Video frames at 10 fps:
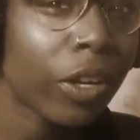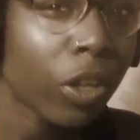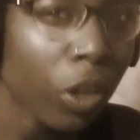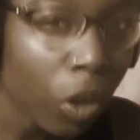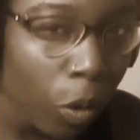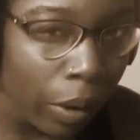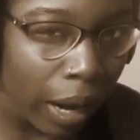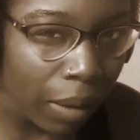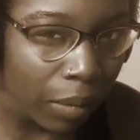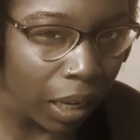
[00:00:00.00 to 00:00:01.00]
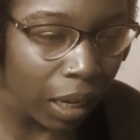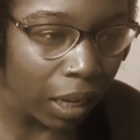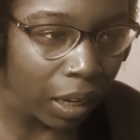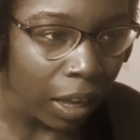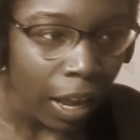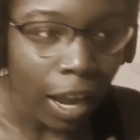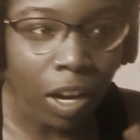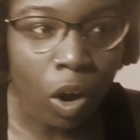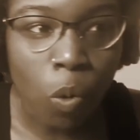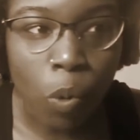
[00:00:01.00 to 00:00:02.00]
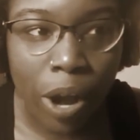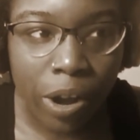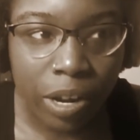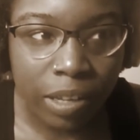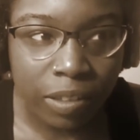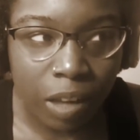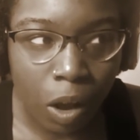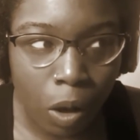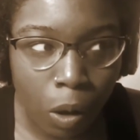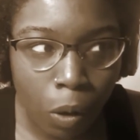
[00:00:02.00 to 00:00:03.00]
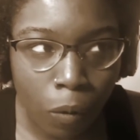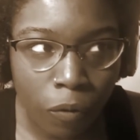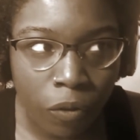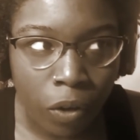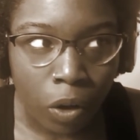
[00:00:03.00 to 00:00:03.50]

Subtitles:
You know what I mean? An awareness of